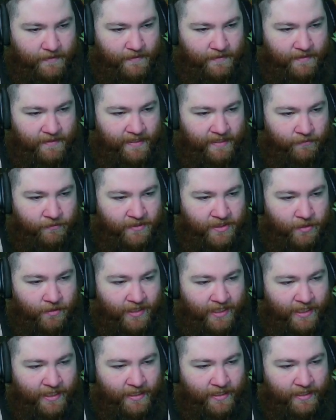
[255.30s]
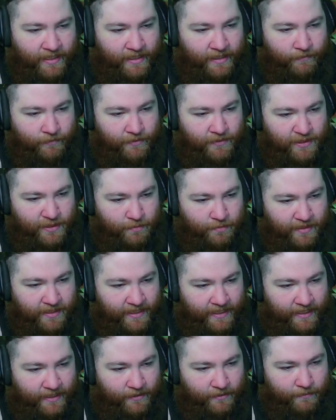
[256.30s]
that when you hit it, it will spit
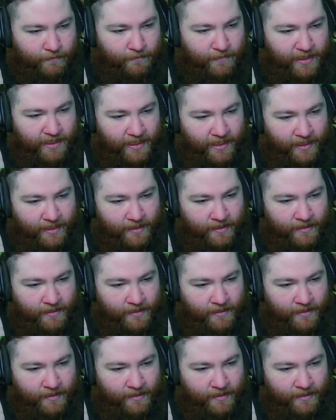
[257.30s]
out money.